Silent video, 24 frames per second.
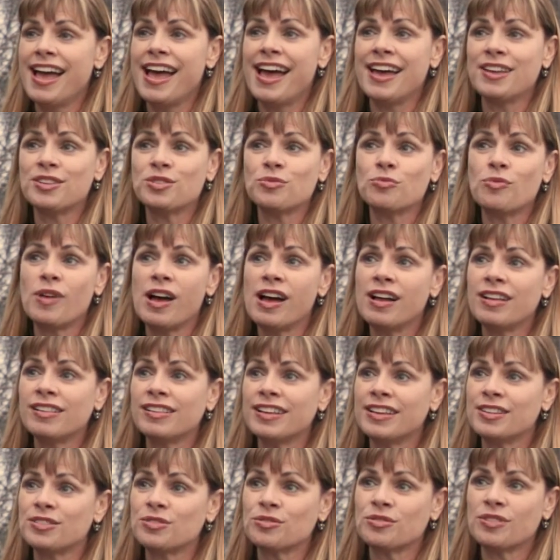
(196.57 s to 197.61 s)
as
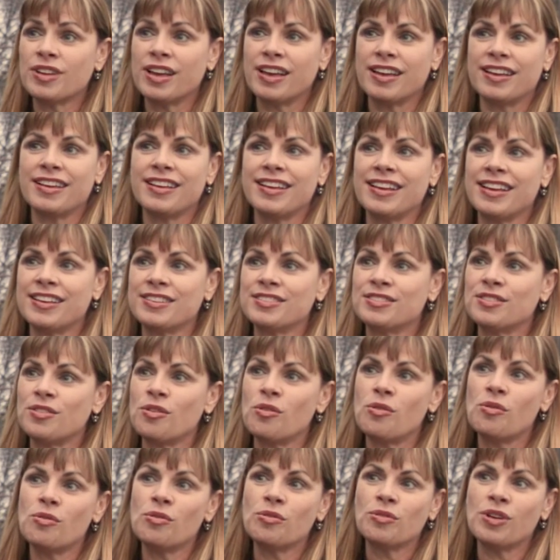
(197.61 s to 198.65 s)
well as the
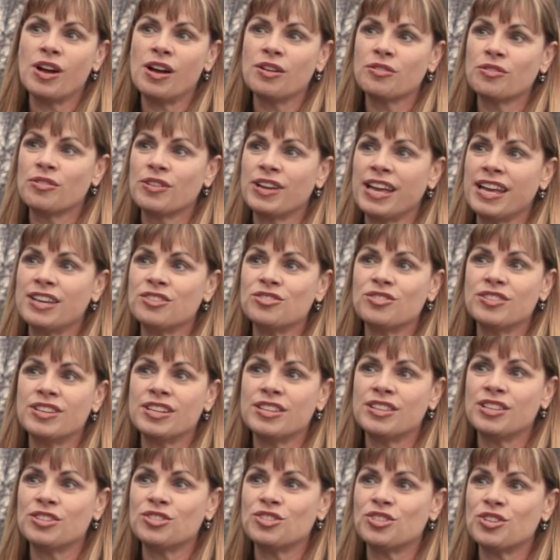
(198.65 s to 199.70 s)
whole congregation
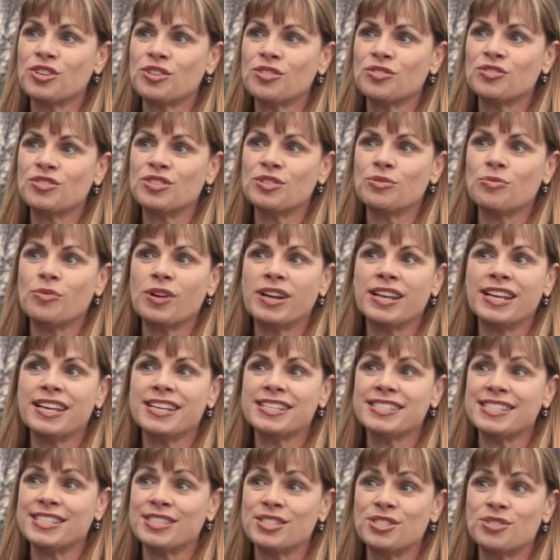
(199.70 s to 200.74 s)
in the church and what he
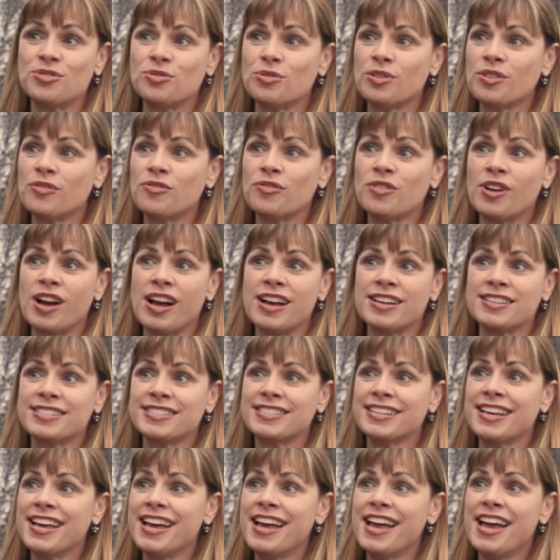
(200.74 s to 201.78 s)
has in store for
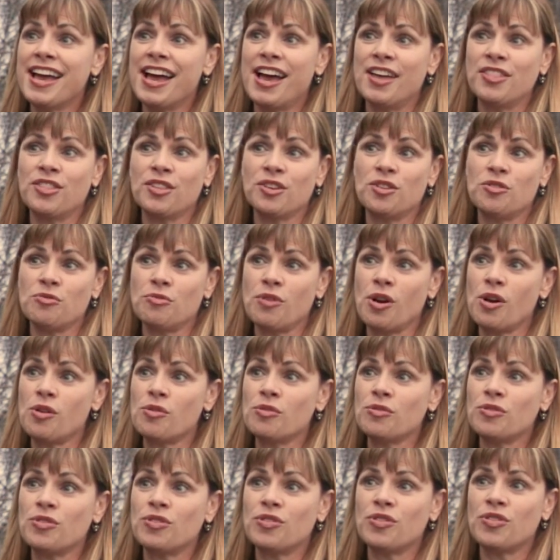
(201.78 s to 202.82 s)
us, and the
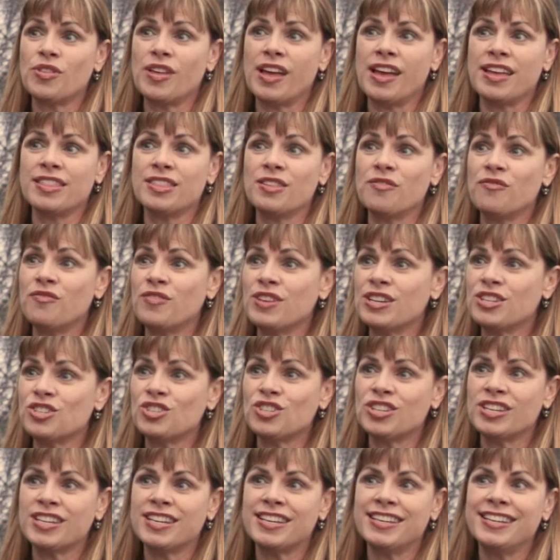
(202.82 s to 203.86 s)
growth and the
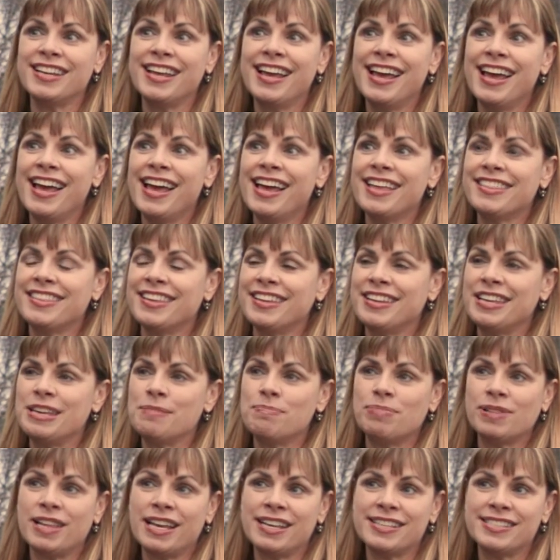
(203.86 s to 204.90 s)
vision that
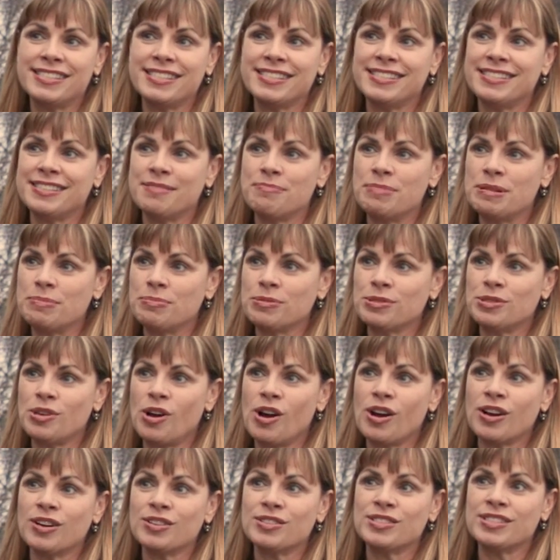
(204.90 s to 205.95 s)
he places in people's
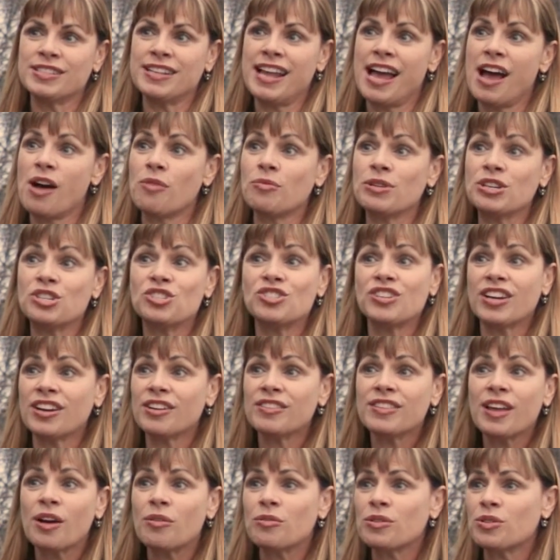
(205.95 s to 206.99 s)
hearts, and how we
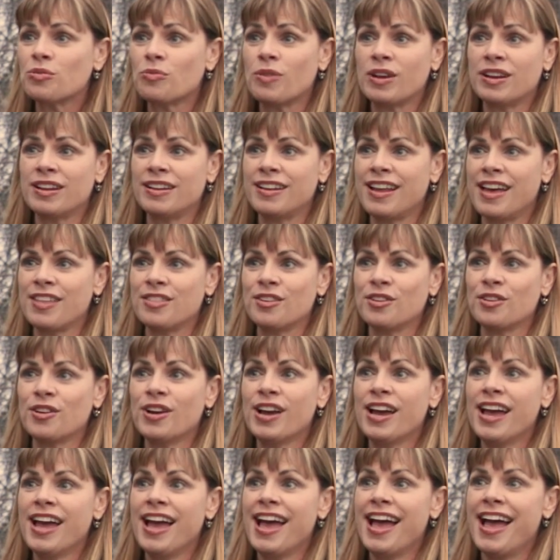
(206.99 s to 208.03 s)
share that with one another,
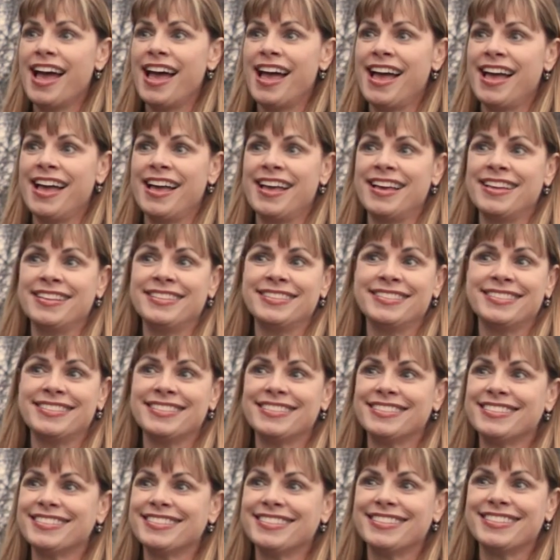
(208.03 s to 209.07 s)
and
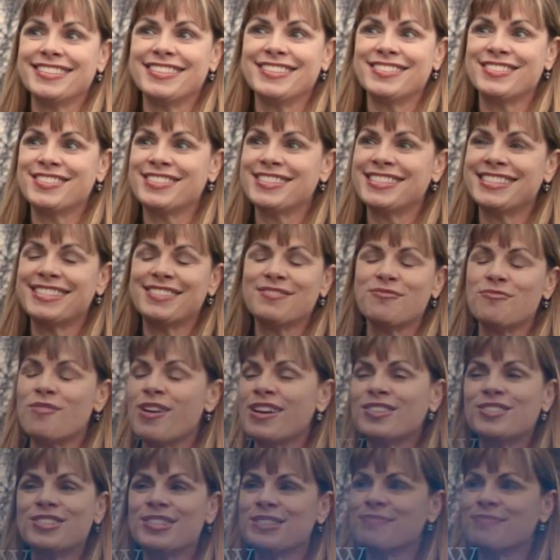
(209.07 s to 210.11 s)
just watch